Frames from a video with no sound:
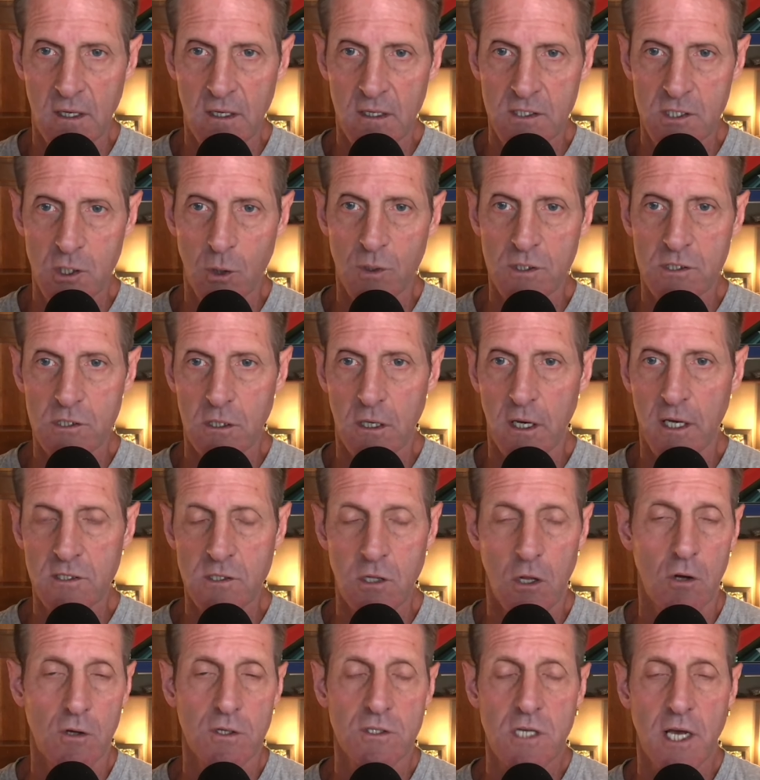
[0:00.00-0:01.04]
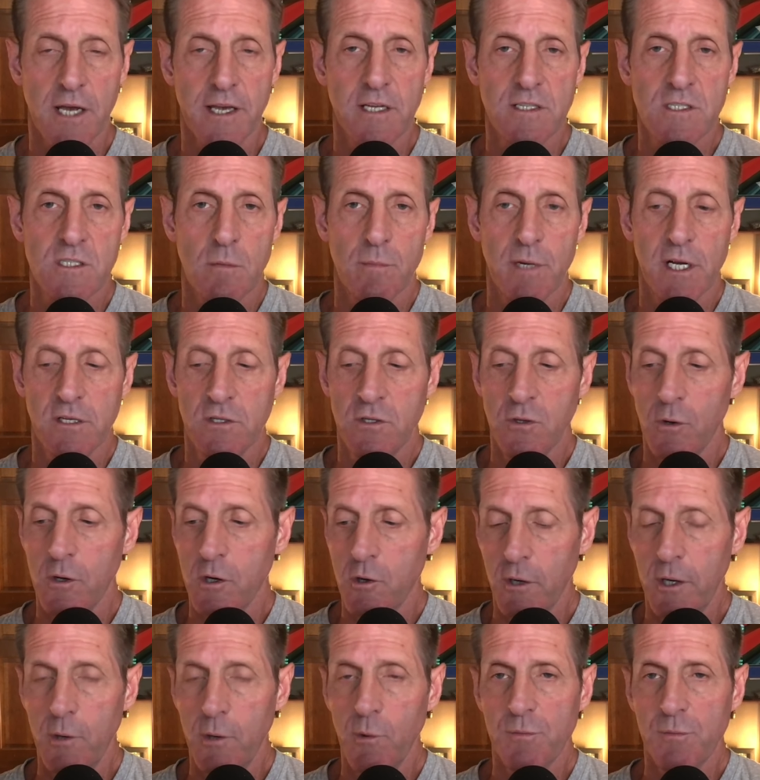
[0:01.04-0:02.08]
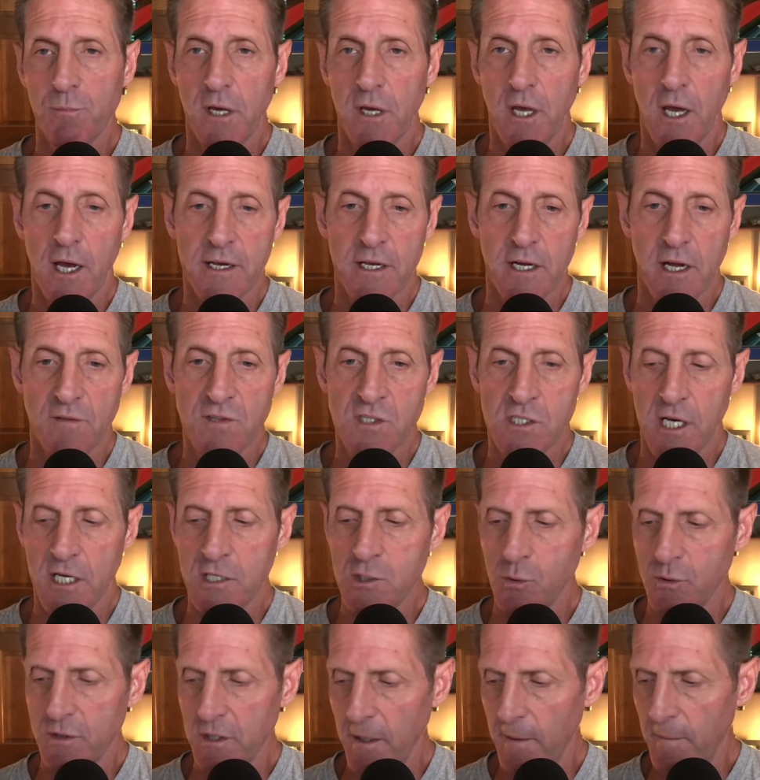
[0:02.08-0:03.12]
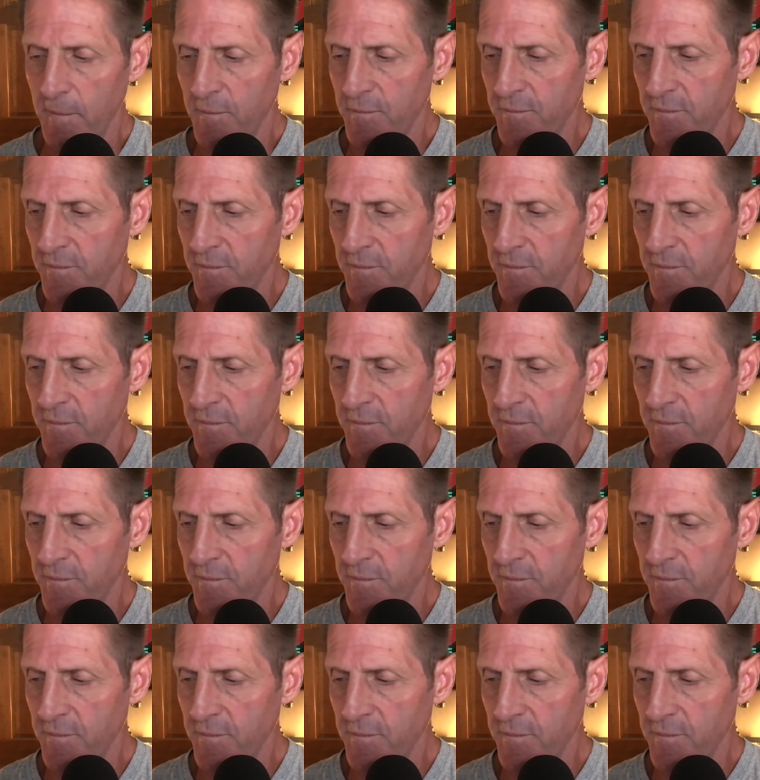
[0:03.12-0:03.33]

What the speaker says: So as long as I get somebody to agree with me, I can have sex with them,